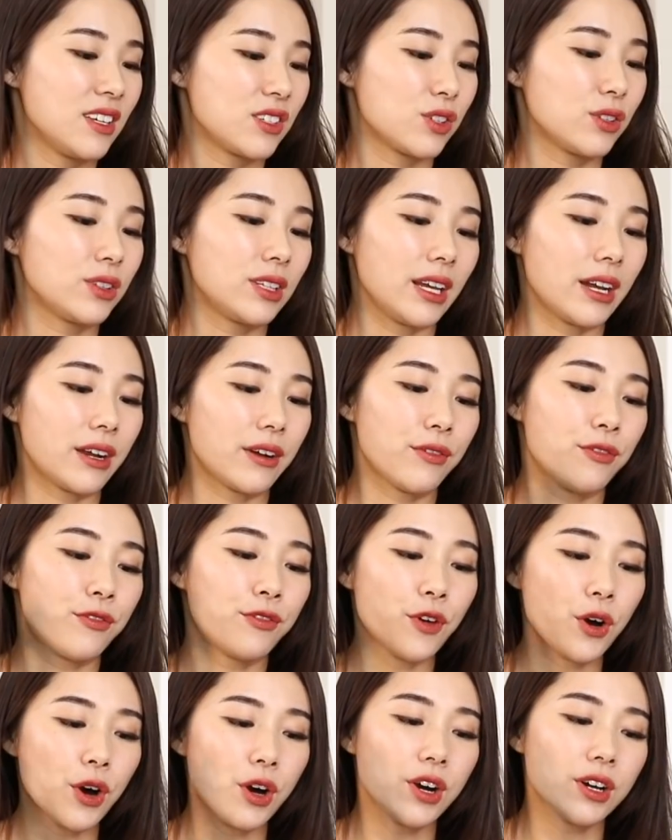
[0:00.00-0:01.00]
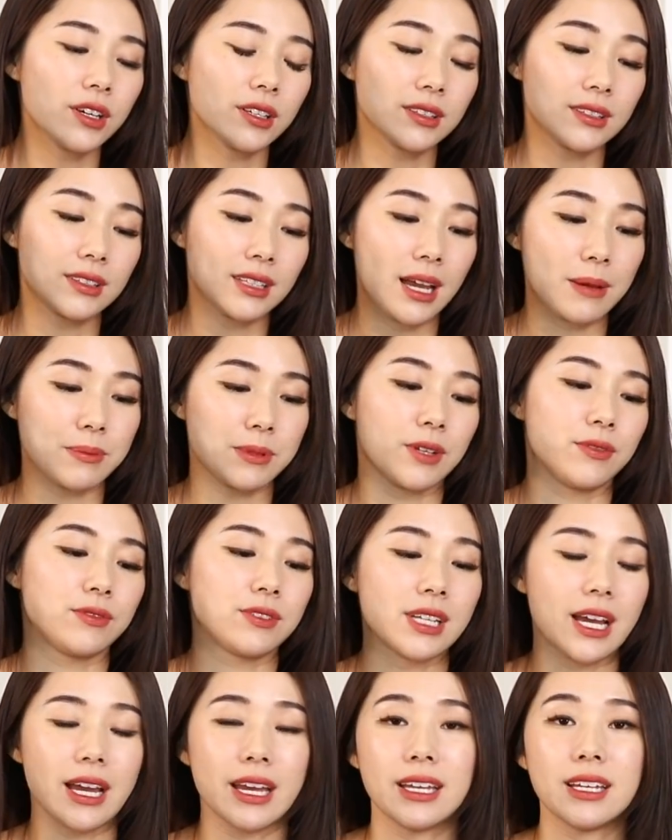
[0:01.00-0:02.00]
So there are 4 types
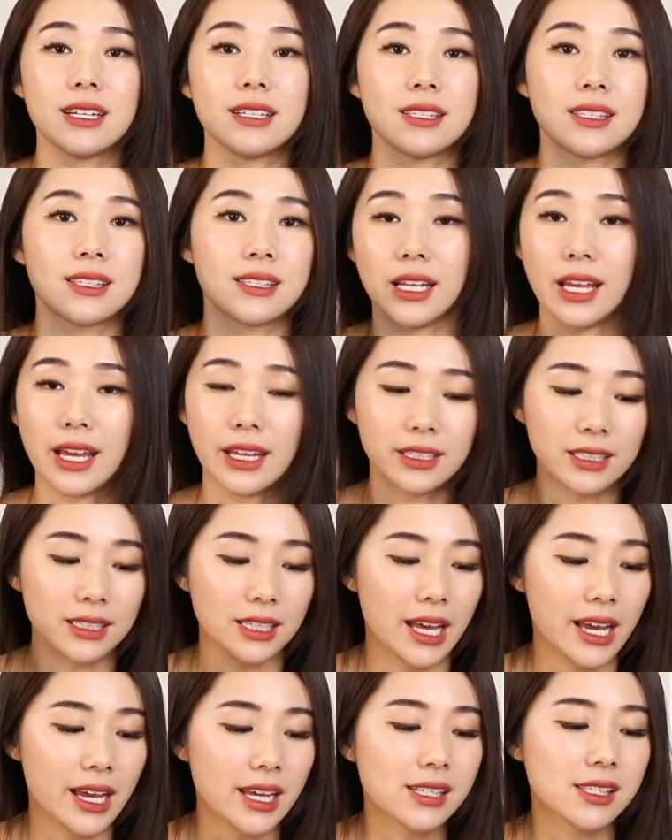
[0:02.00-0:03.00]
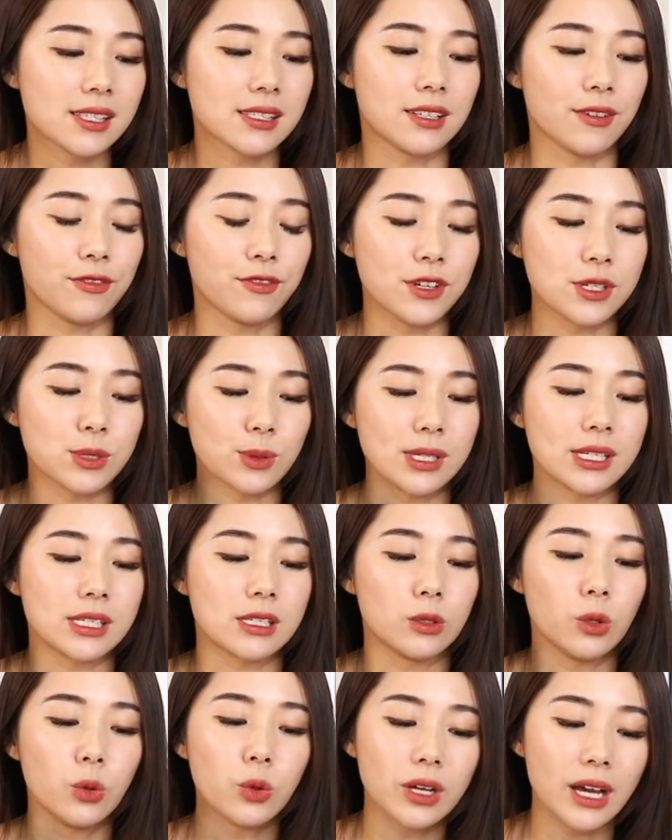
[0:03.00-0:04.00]
of diets they analyze. The first one
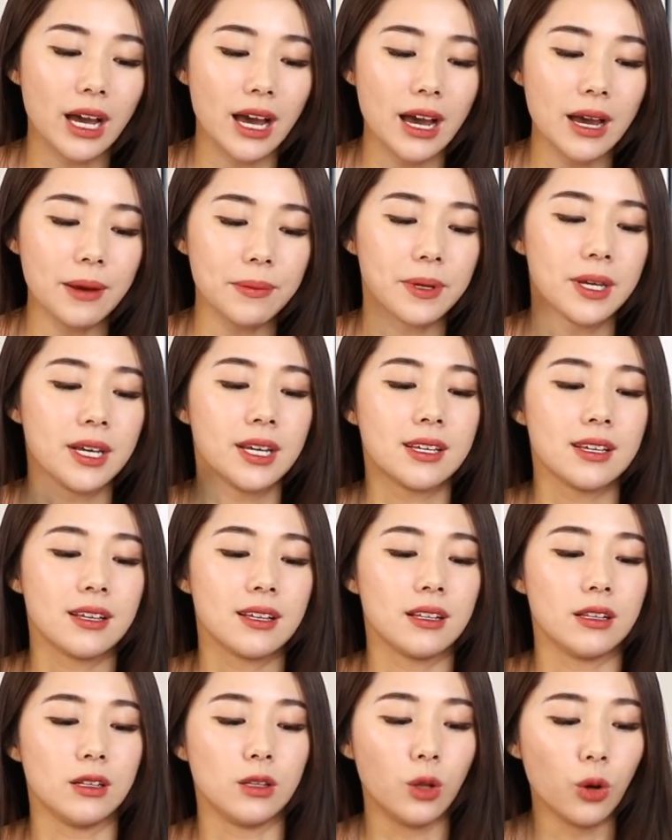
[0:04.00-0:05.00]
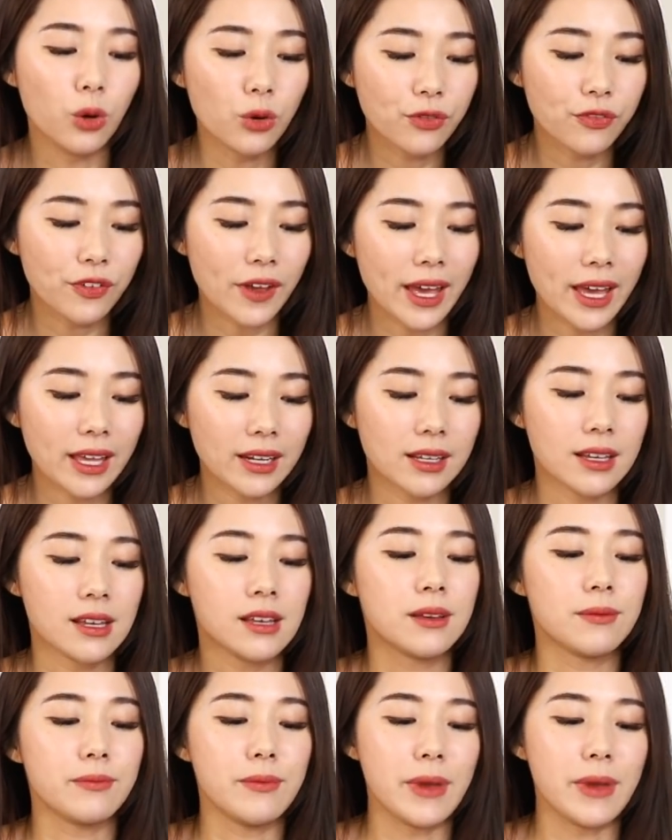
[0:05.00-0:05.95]
is low carb, low fat,